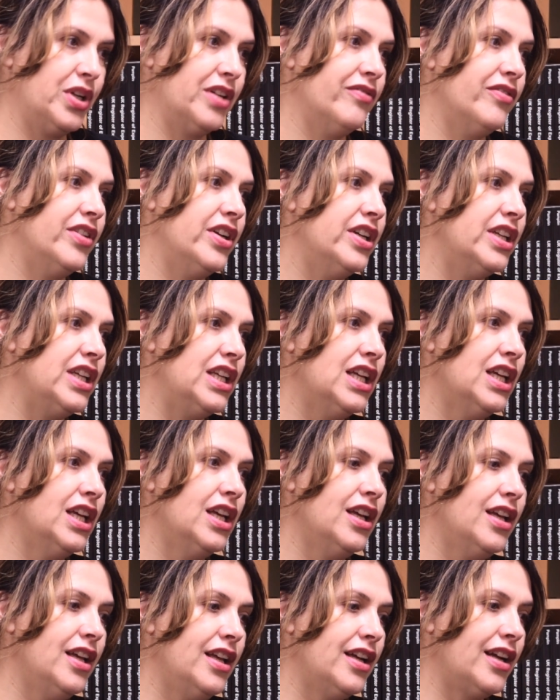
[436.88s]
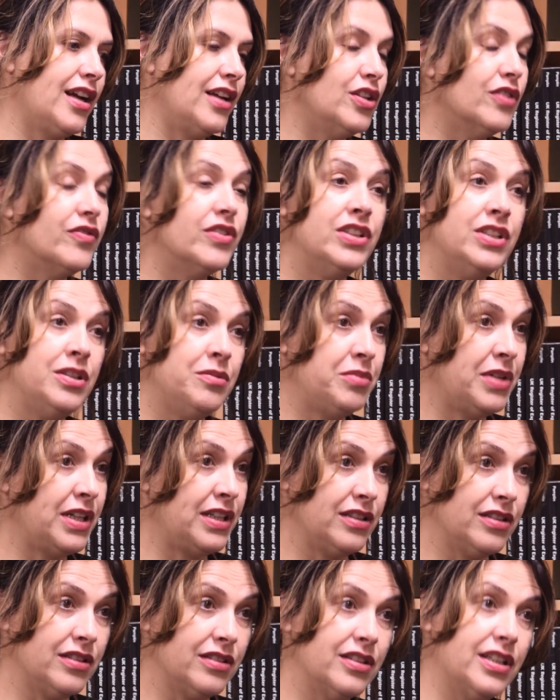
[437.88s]
very kind of
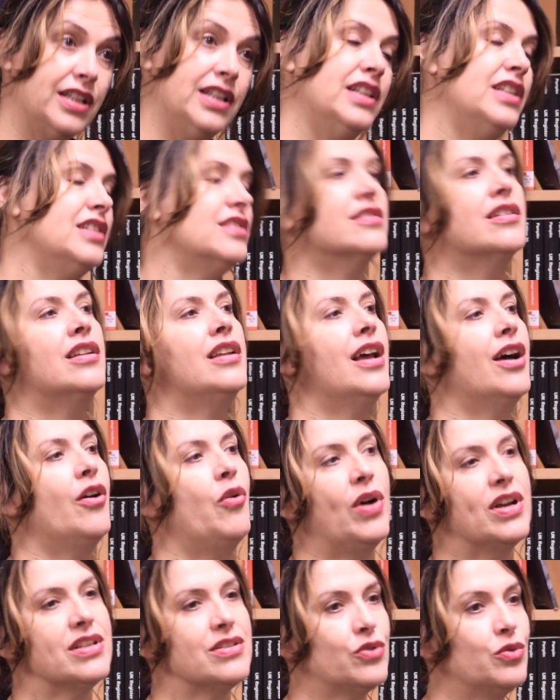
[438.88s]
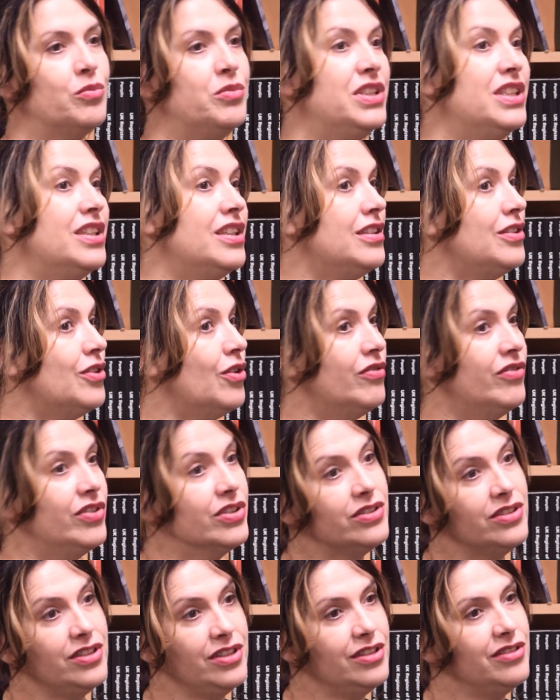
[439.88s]
independent, and this allows us to be
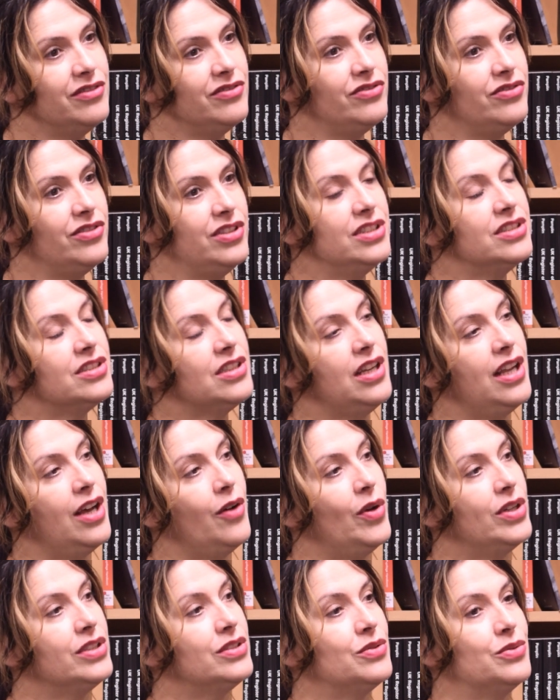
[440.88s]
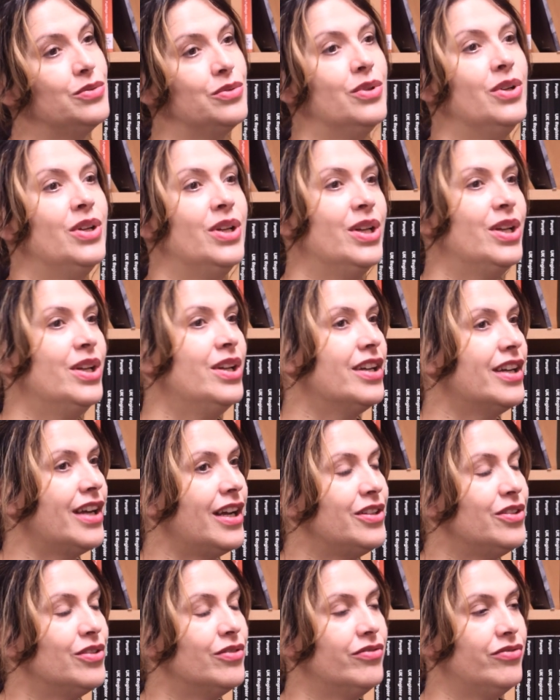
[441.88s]
innovative. This allows us to
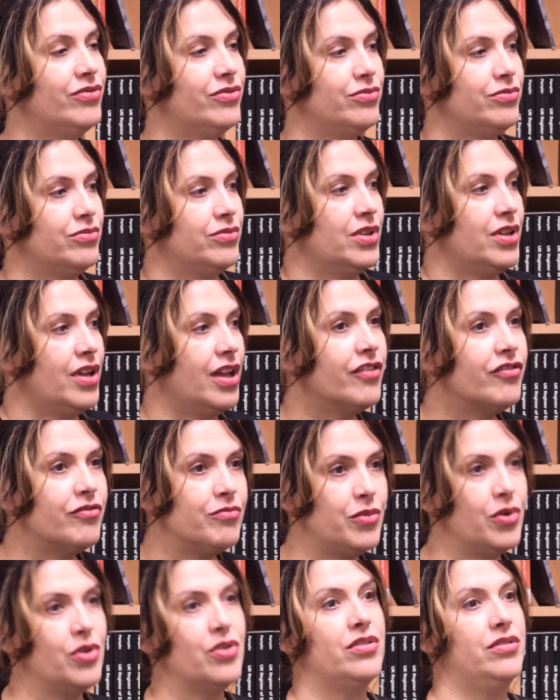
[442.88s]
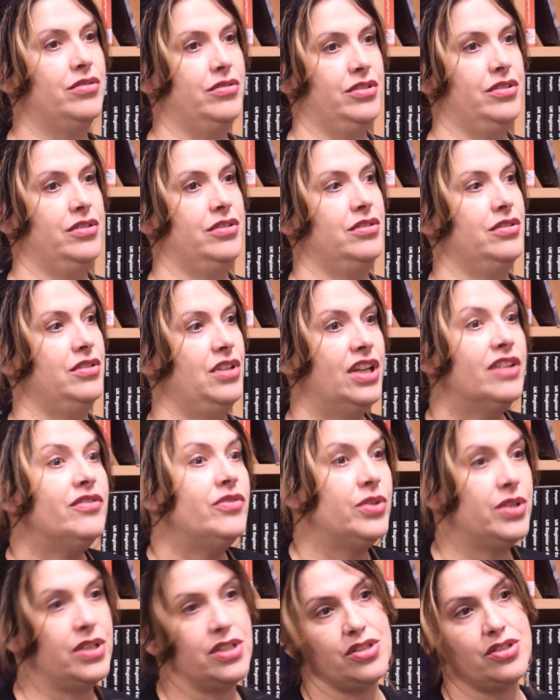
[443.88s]
kind of have more
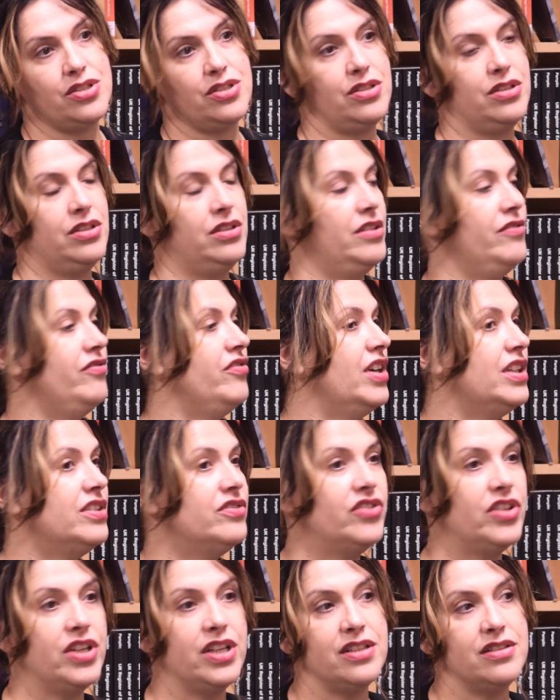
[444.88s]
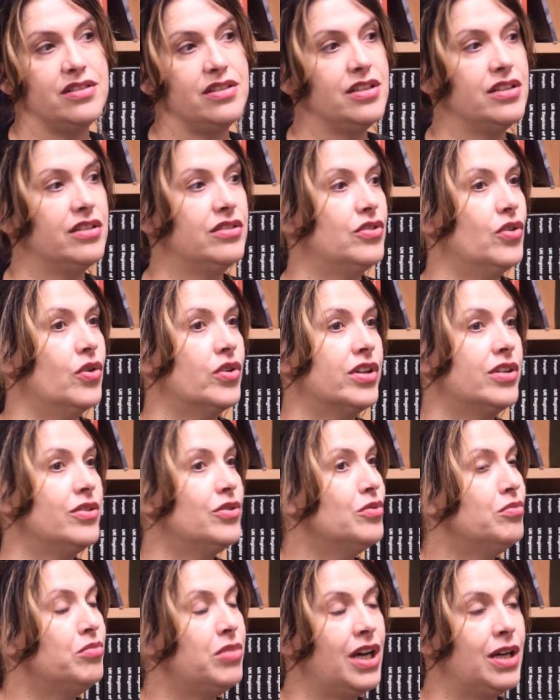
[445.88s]
leverage in the fundraising, talking
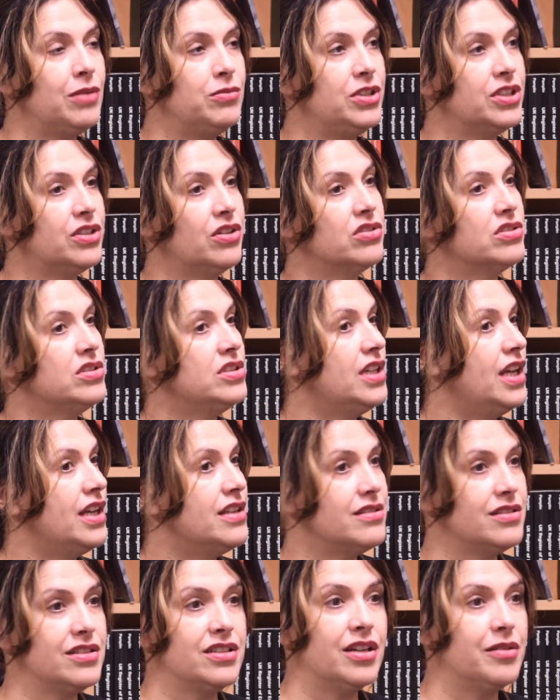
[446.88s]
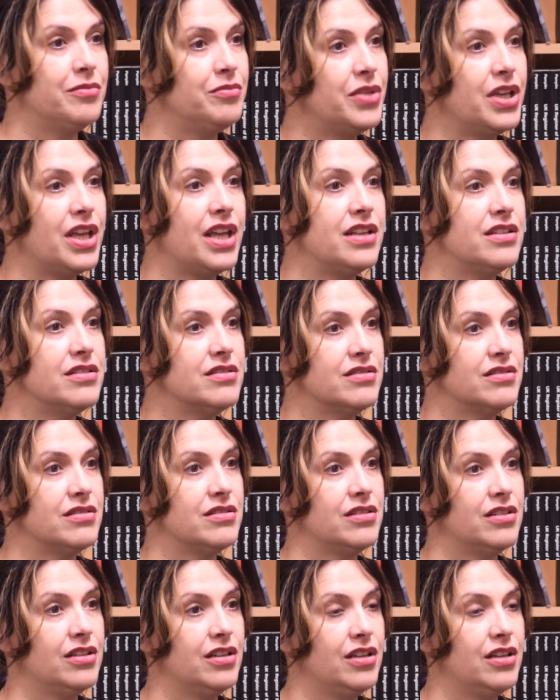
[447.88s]
to public, organizing campaigns.